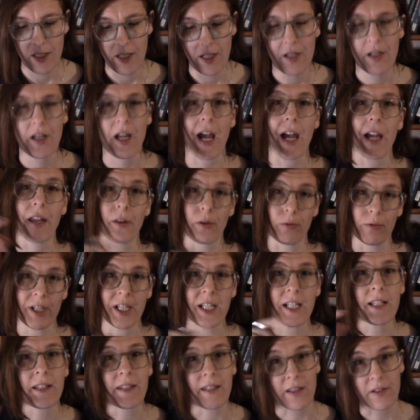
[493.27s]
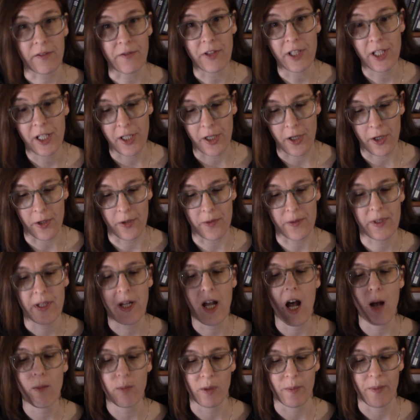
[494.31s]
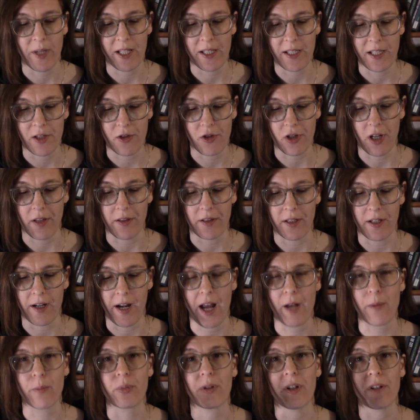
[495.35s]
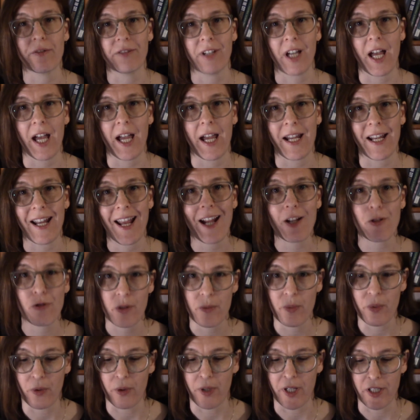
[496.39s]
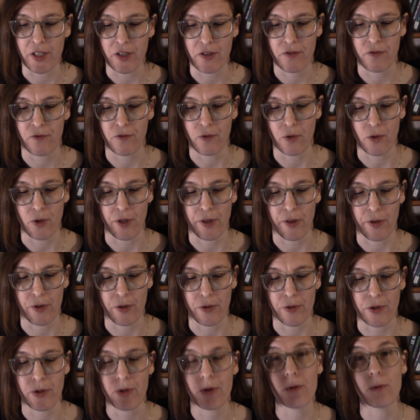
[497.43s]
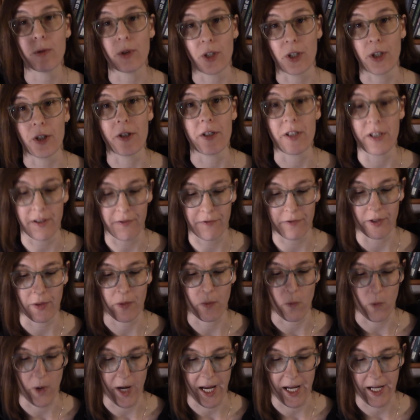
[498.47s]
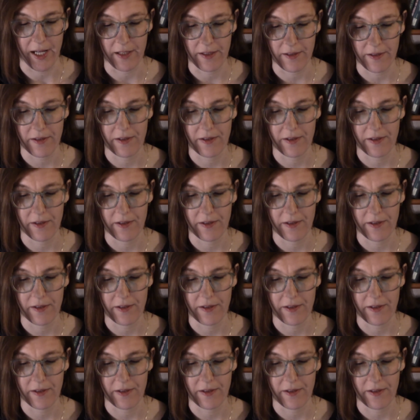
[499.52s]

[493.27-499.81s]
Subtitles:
And the readings and the videos complement each other and provide entry points for those who learn different ways.